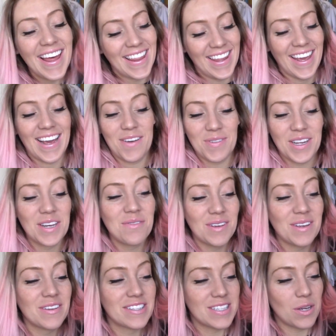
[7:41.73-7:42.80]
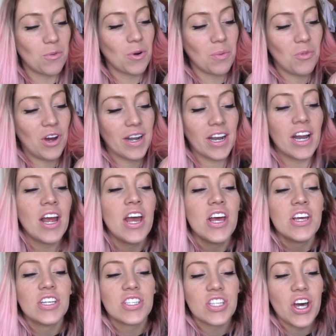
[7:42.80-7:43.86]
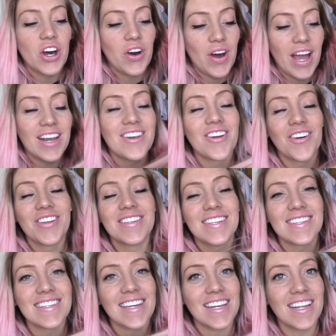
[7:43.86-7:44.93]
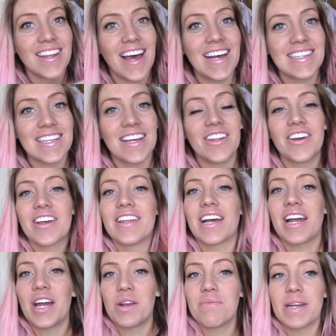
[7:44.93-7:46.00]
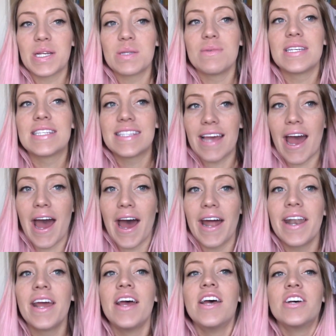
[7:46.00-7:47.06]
Like I'm gonna be using warm water, so I know this isn't gonna last that long, and that kind of makes me sad.